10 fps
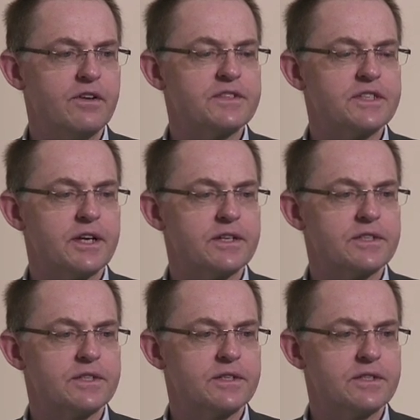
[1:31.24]
of
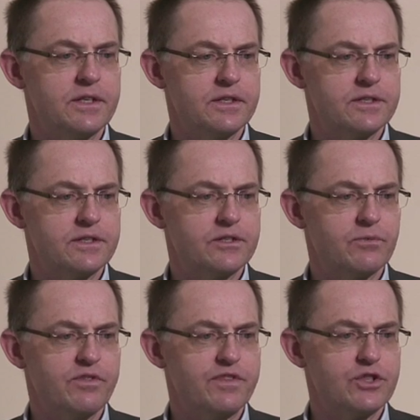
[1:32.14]
six cysts
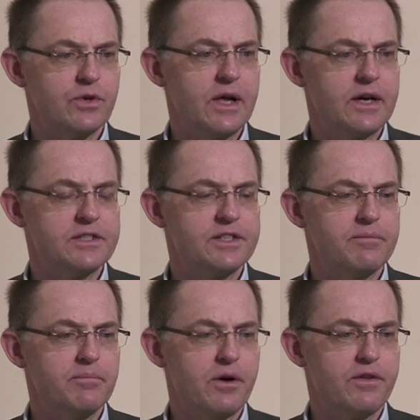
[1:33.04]
were visualized
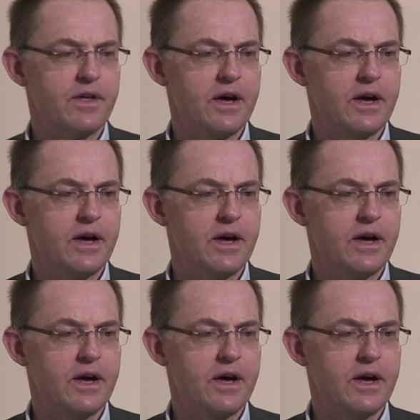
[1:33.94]
in both